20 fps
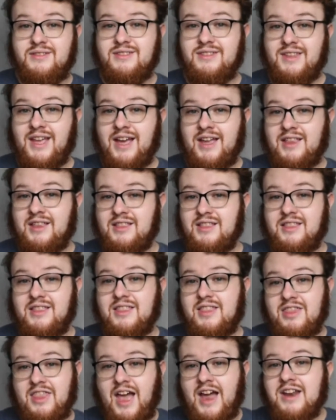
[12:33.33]
That
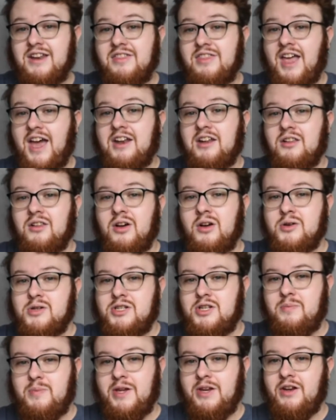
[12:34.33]
alone
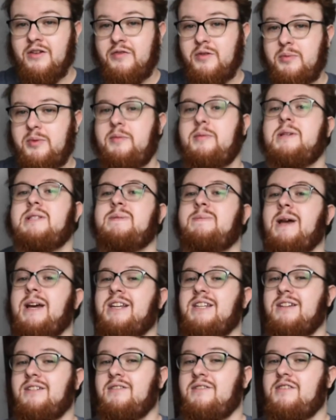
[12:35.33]
should be enough of a
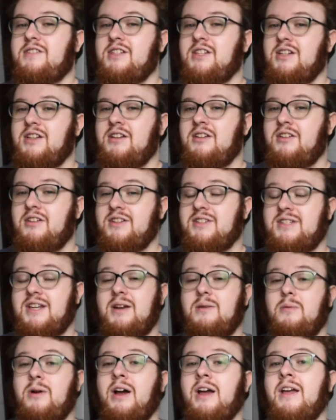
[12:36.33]
perspective to
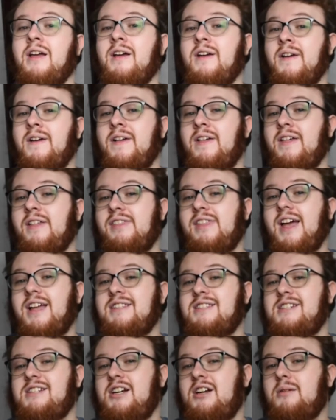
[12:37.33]
understand why
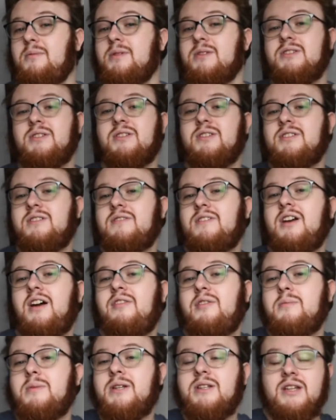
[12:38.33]
that's a terrible source of
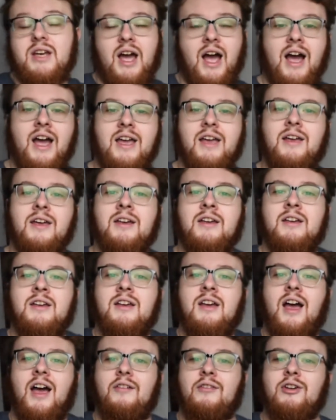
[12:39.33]
government. I
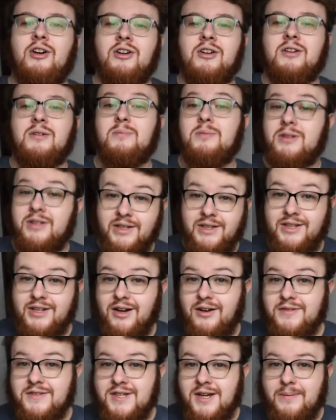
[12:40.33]
have gone completely
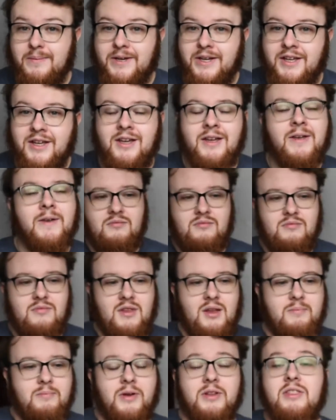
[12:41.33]
off topic.
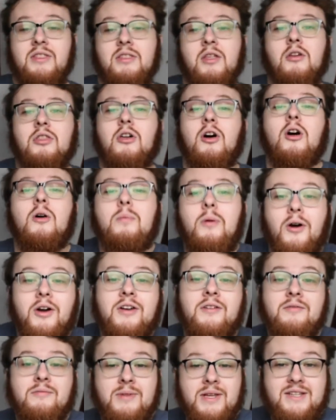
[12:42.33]
But the whole
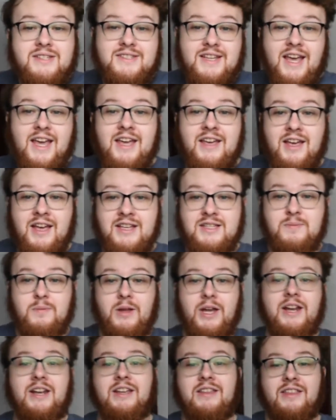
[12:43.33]
point of me
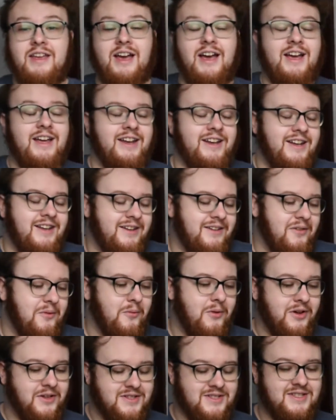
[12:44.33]
explaining that
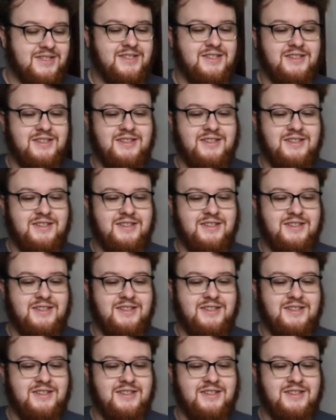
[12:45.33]
was,